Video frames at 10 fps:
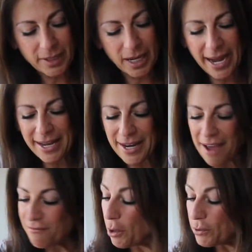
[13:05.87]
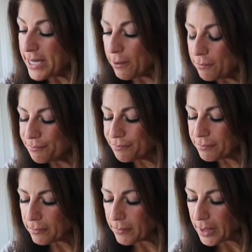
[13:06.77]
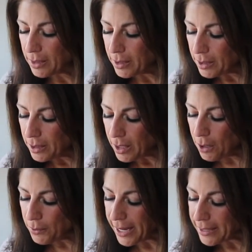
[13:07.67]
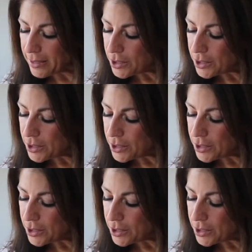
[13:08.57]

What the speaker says: I have no doubt. Okay,